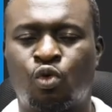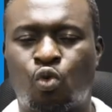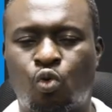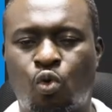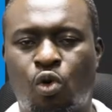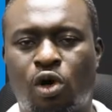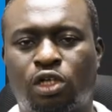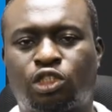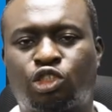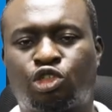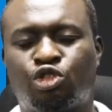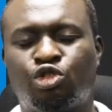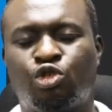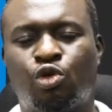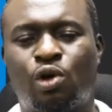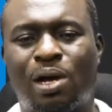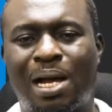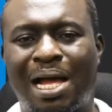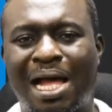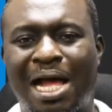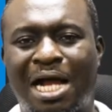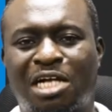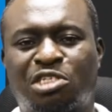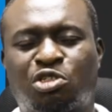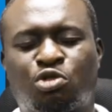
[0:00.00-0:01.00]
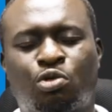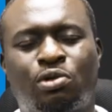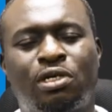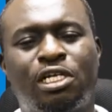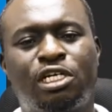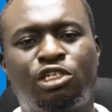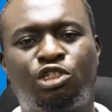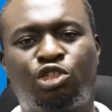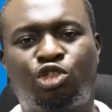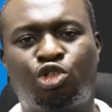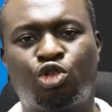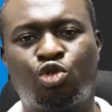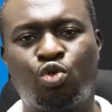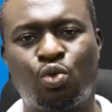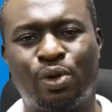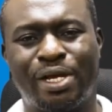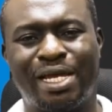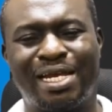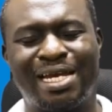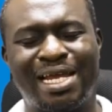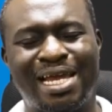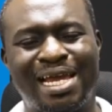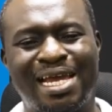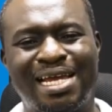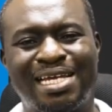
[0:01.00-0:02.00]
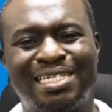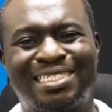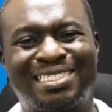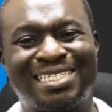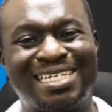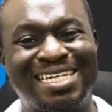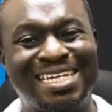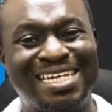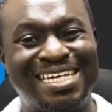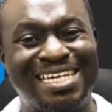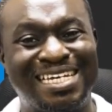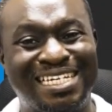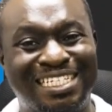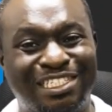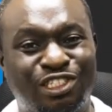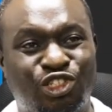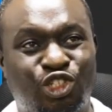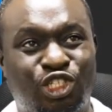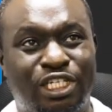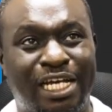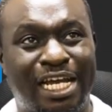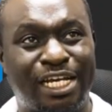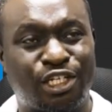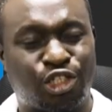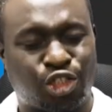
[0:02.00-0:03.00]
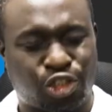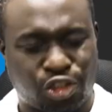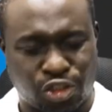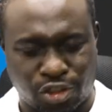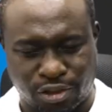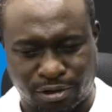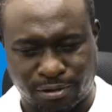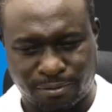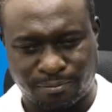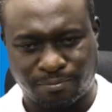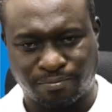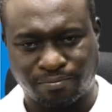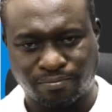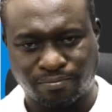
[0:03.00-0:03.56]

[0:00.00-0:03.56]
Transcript: What you are actually doing is egestion.